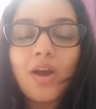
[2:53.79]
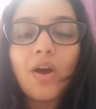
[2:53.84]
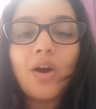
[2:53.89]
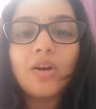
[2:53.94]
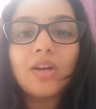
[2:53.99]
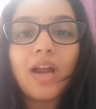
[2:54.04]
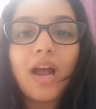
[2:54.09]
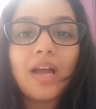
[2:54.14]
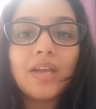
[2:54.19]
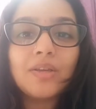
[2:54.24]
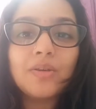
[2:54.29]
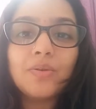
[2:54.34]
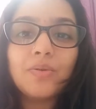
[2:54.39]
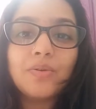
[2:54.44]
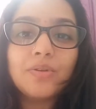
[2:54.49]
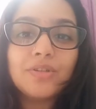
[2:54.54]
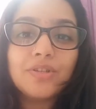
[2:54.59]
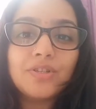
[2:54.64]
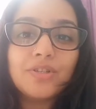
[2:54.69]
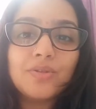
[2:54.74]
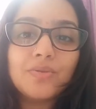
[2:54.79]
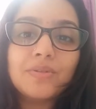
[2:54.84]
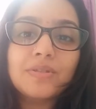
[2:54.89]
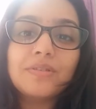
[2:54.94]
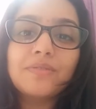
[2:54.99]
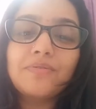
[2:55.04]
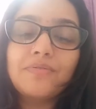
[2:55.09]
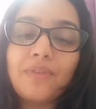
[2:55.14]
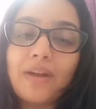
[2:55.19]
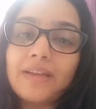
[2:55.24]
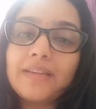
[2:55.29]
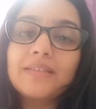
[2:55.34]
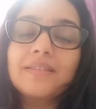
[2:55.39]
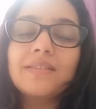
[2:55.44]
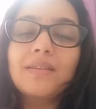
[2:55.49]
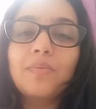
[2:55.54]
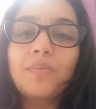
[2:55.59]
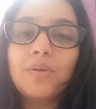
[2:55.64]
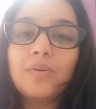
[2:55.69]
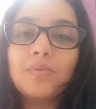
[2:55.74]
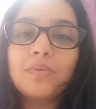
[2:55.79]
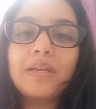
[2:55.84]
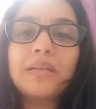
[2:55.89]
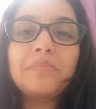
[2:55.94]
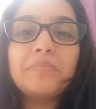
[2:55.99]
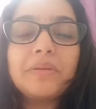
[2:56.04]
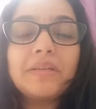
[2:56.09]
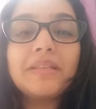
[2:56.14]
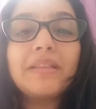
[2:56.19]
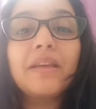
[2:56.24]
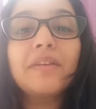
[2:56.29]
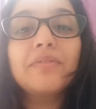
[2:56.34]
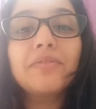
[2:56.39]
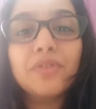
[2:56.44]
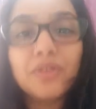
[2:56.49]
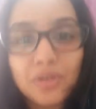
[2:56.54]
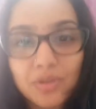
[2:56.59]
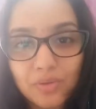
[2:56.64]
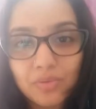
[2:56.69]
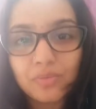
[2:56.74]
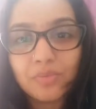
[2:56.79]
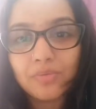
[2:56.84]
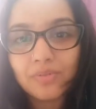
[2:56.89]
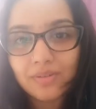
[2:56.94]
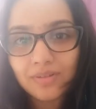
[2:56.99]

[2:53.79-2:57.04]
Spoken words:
Or are you going to choose to find someone who can be there for you?